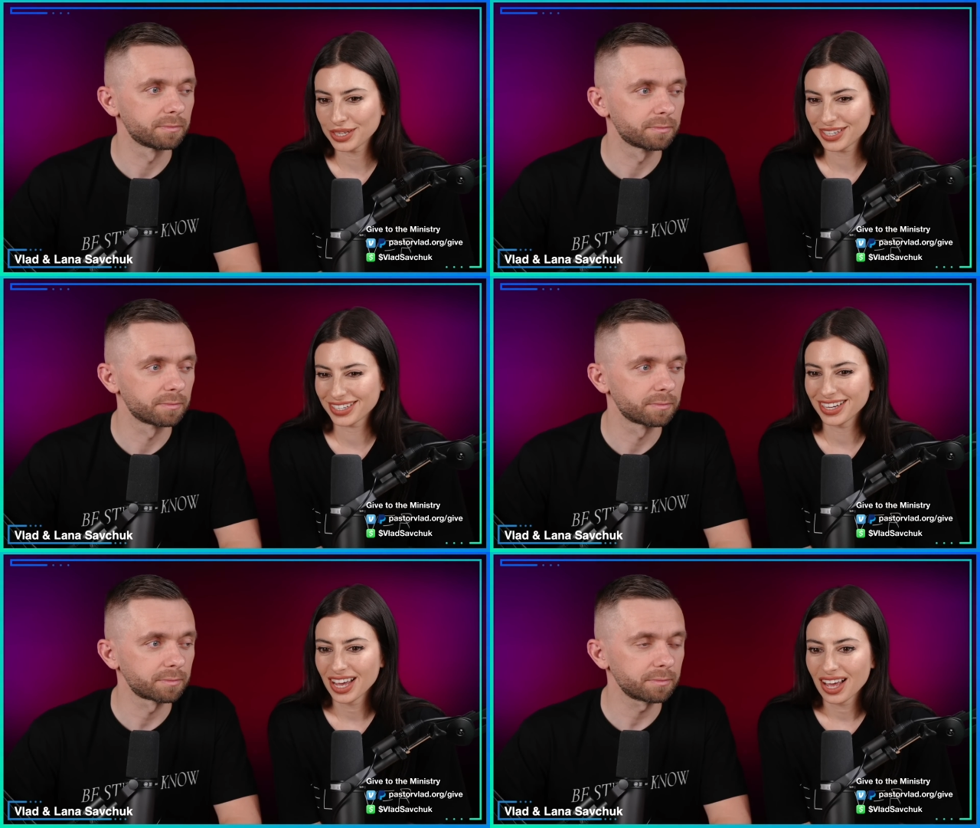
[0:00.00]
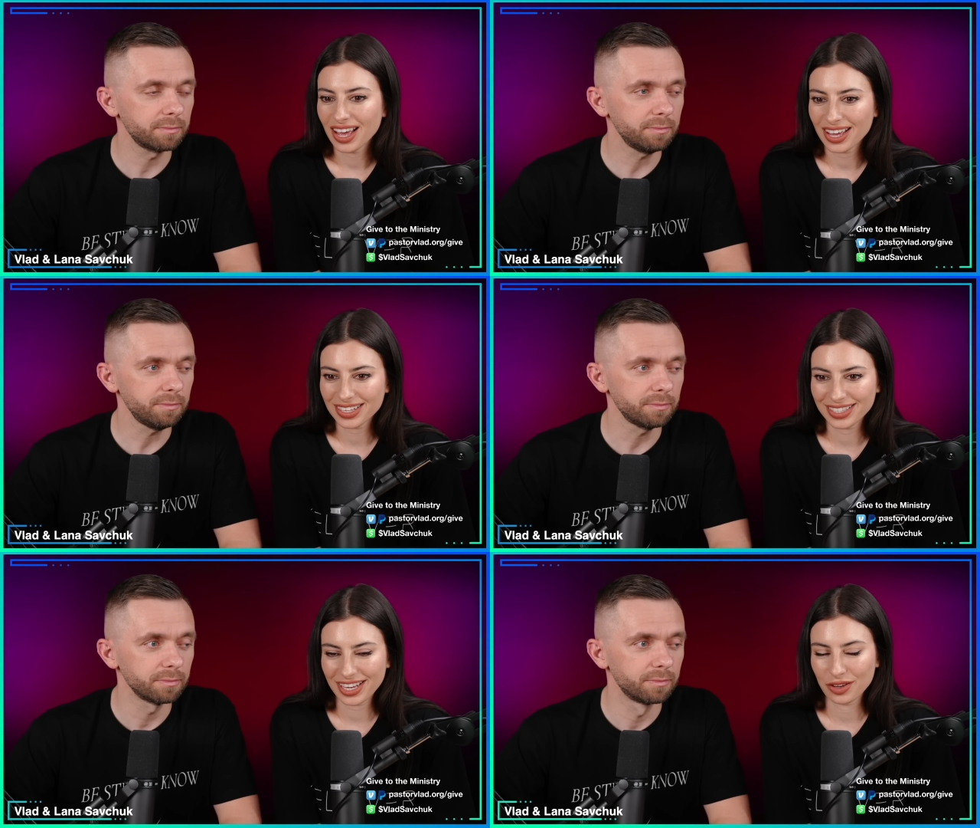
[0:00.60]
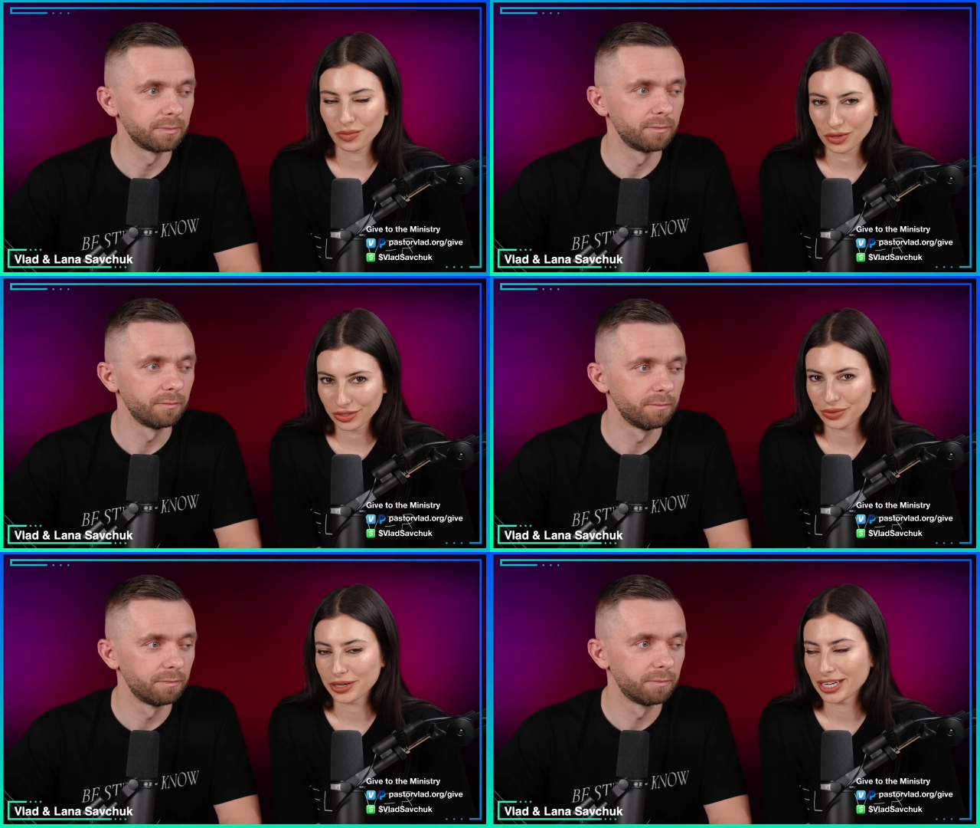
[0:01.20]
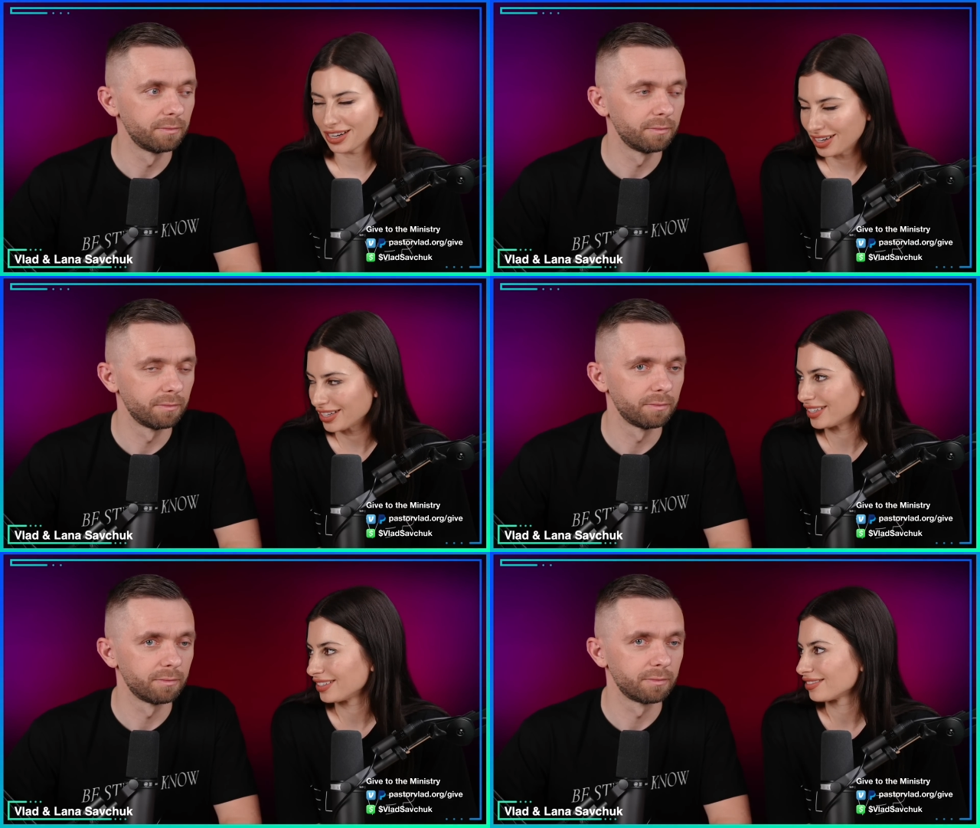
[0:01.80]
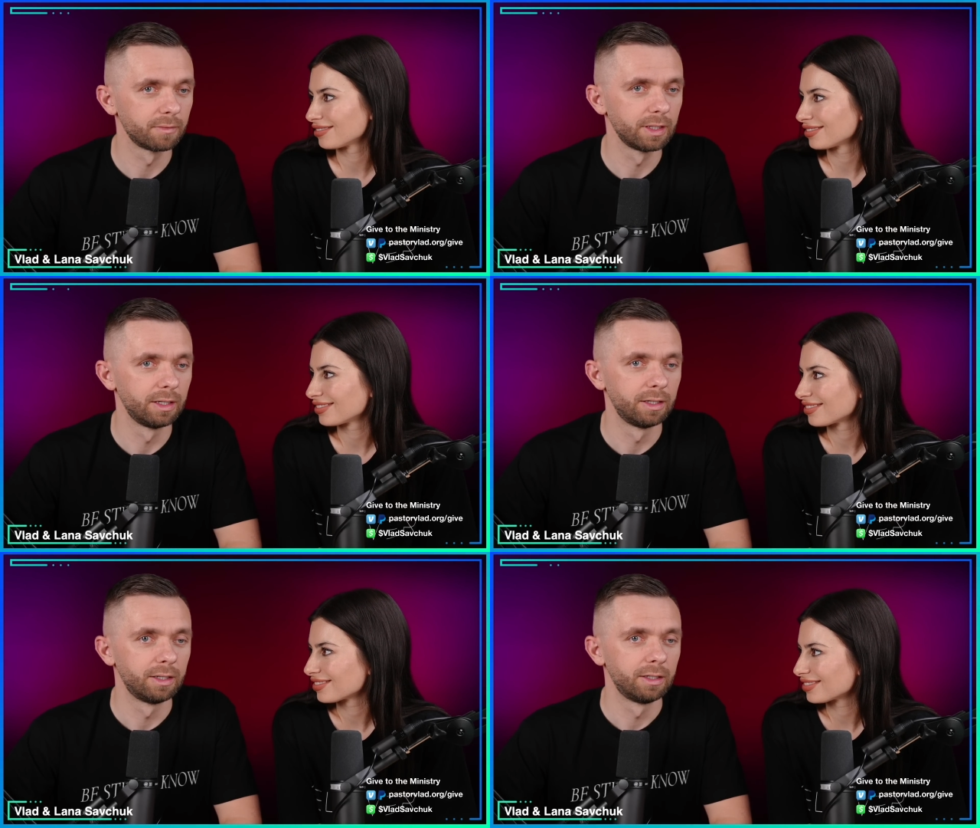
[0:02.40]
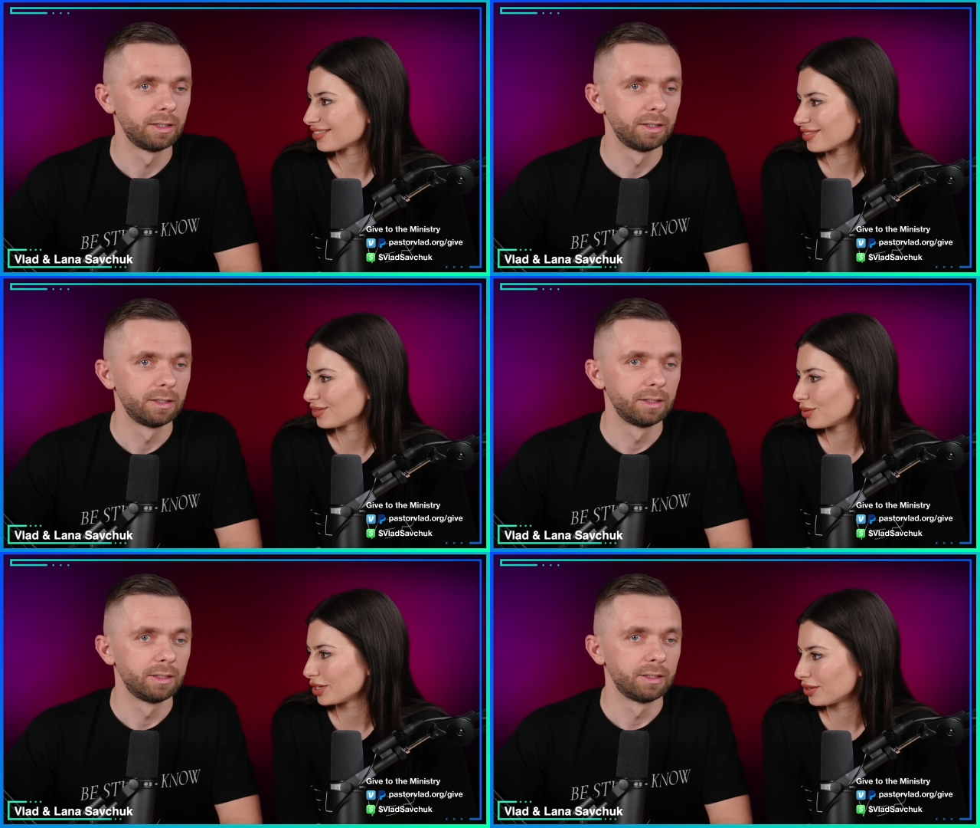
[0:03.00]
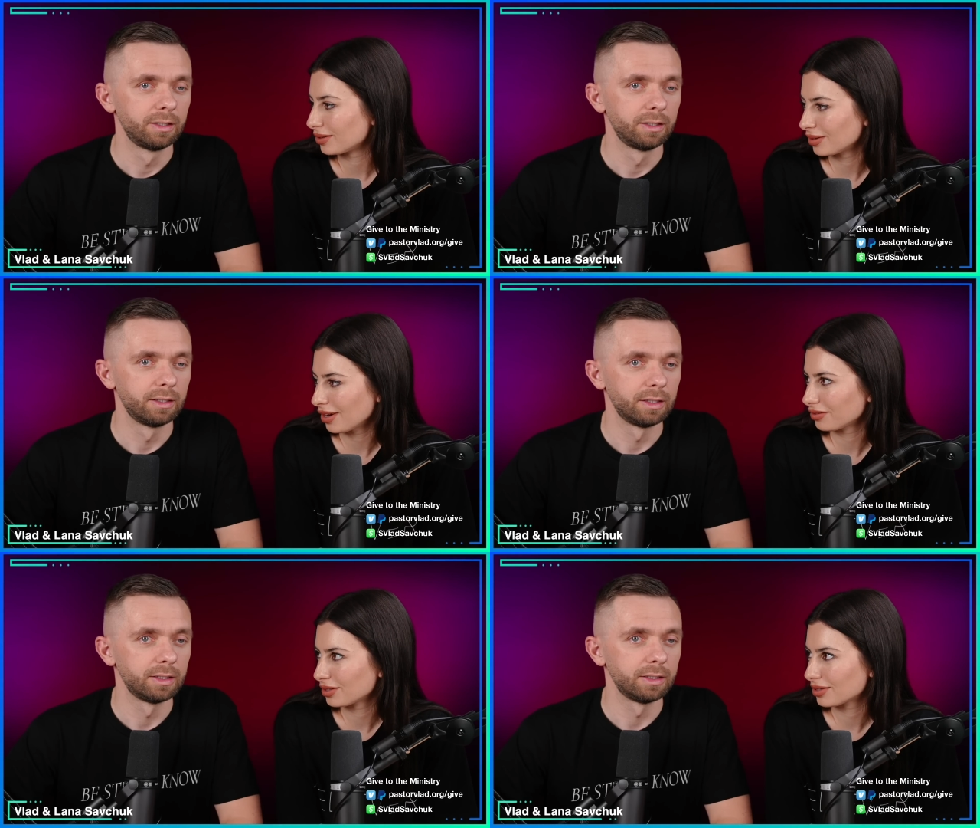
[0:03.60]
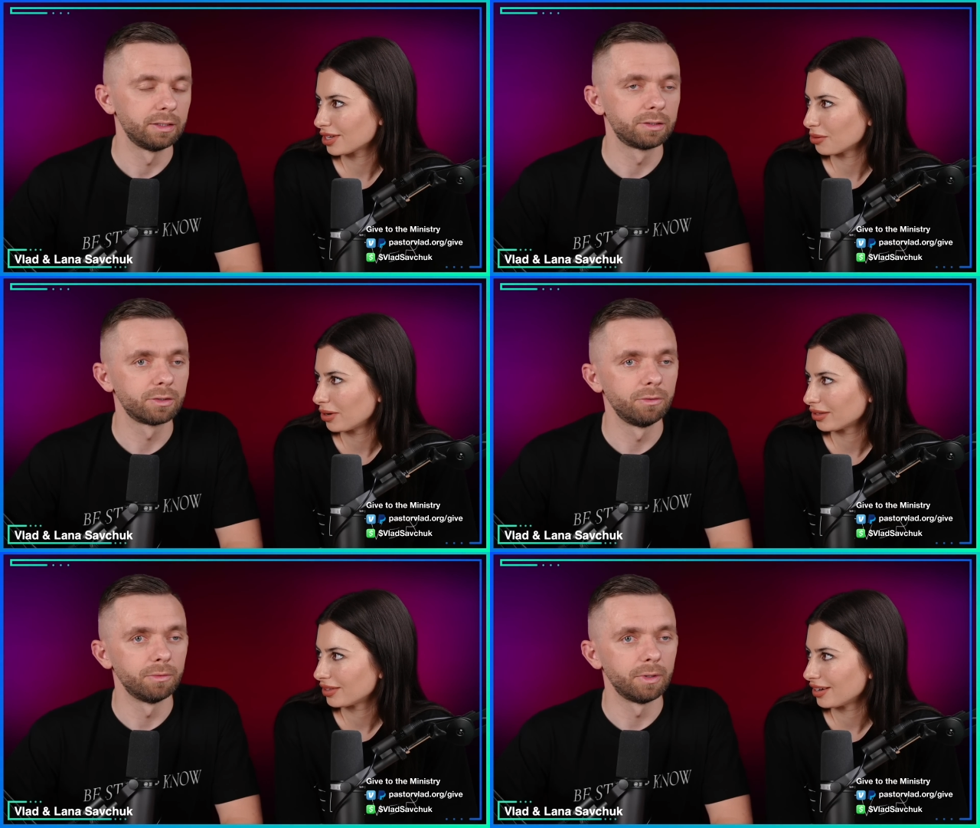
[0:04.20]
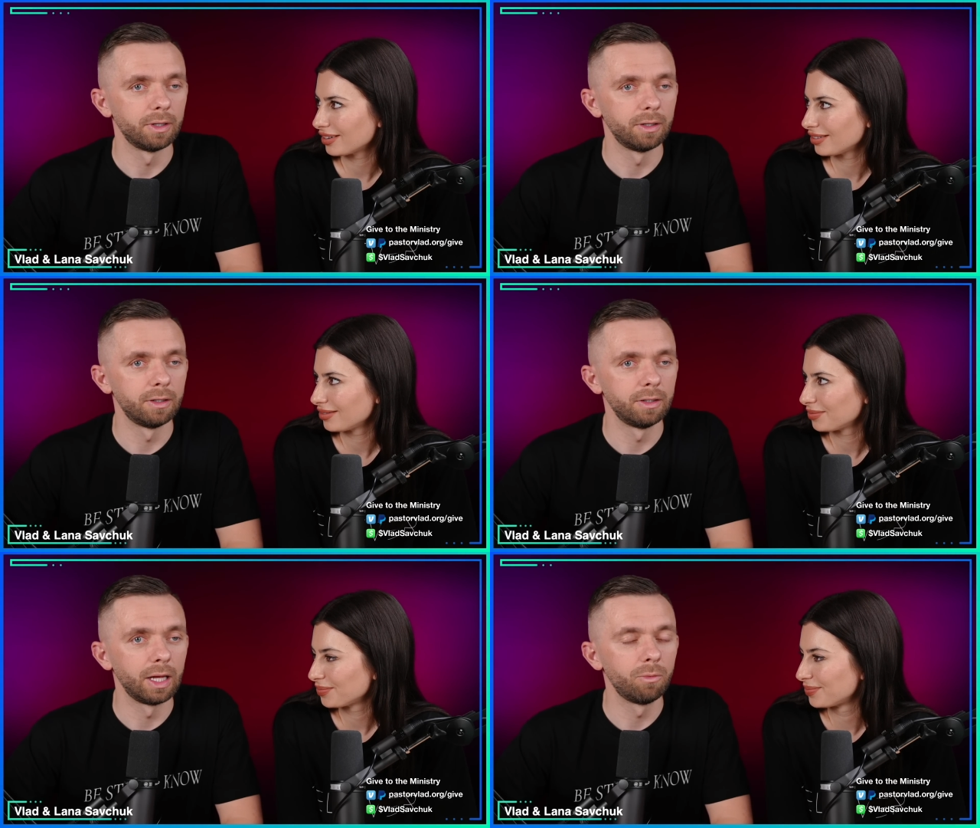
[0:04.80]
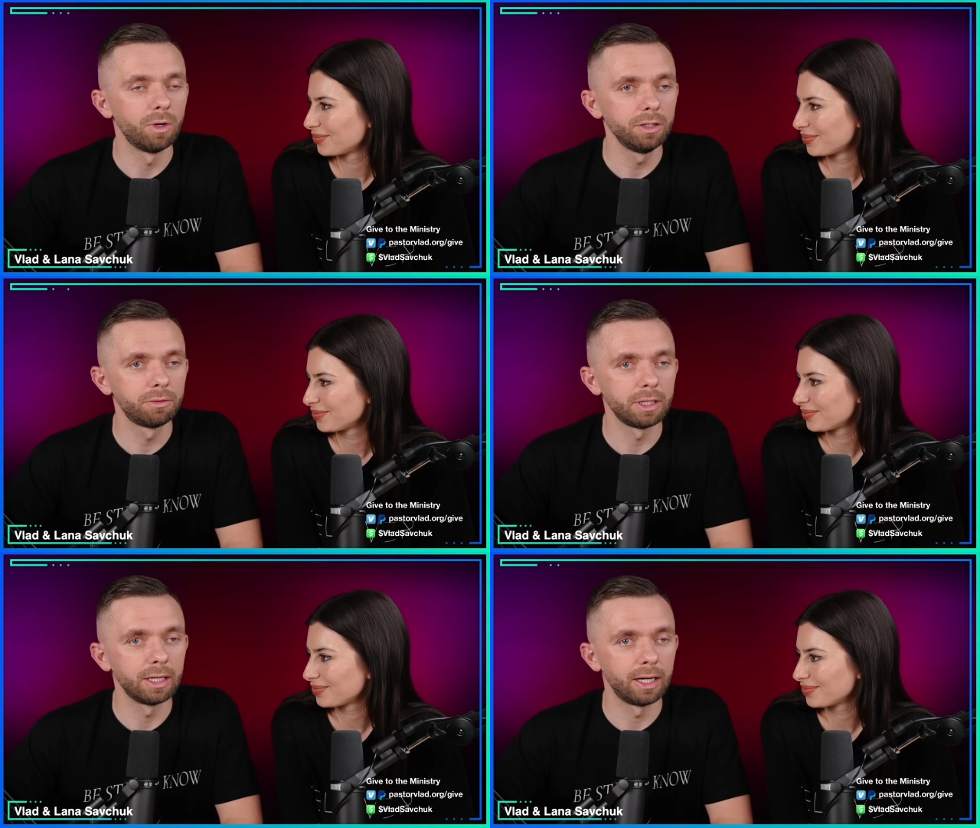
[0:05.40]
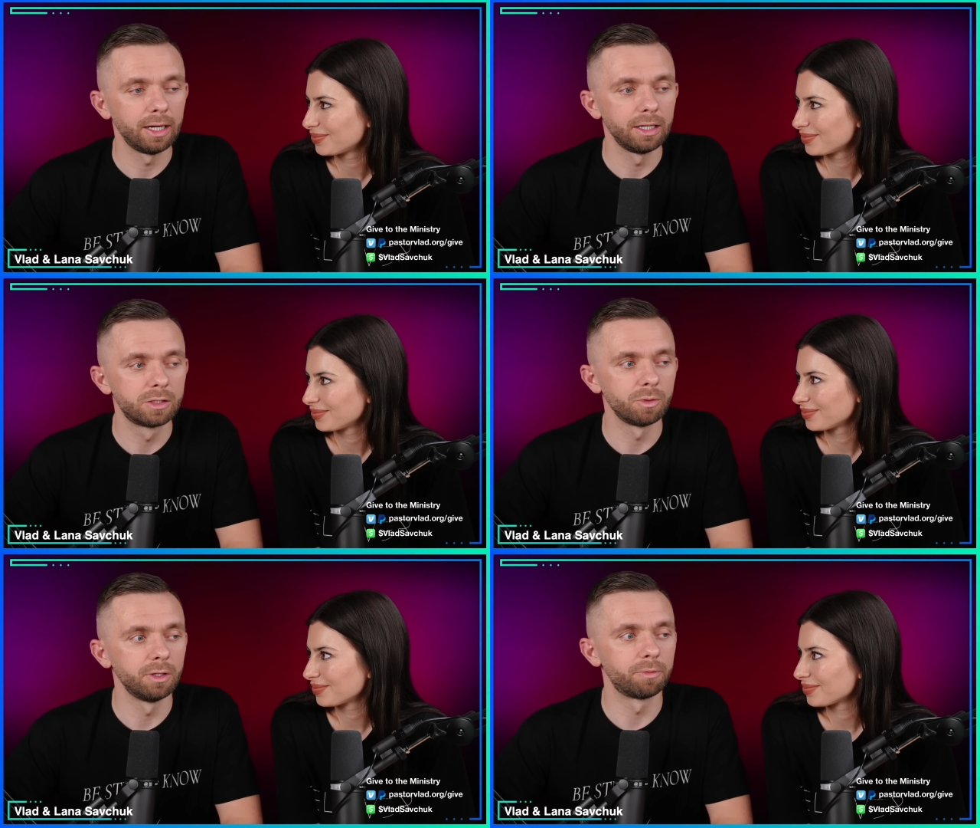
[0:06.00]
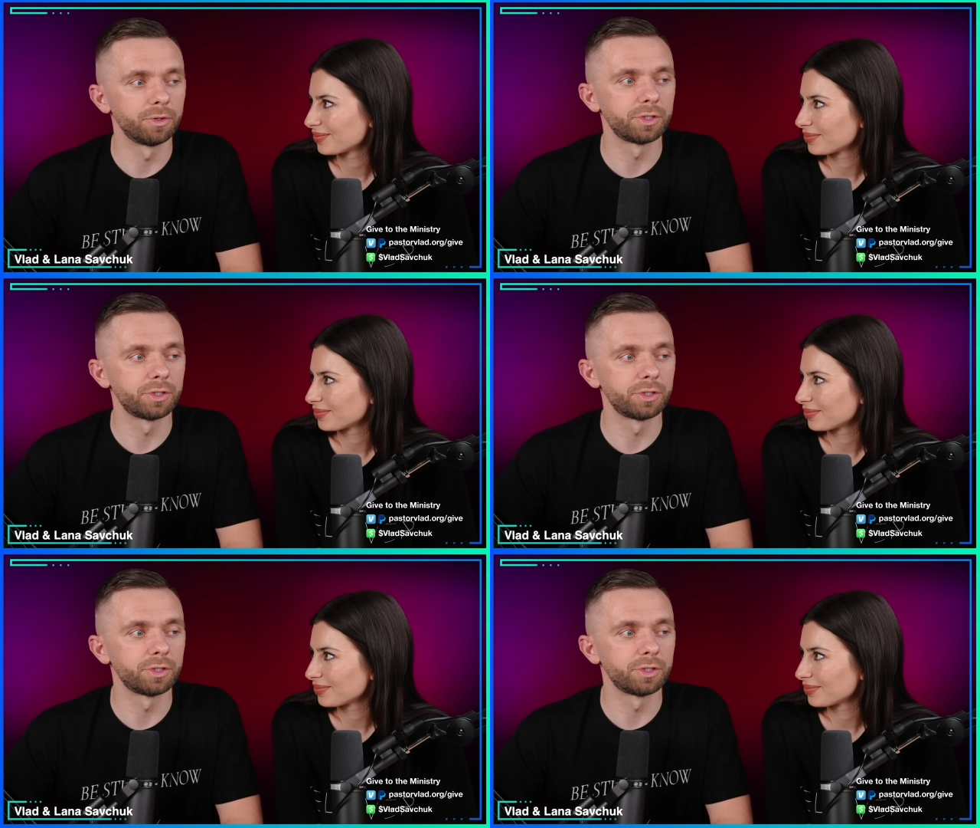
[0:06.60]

Speaker 1: she has a wandering eye what do you have to say so, about that uh,
Speaker 2: a wandering eye it's when the person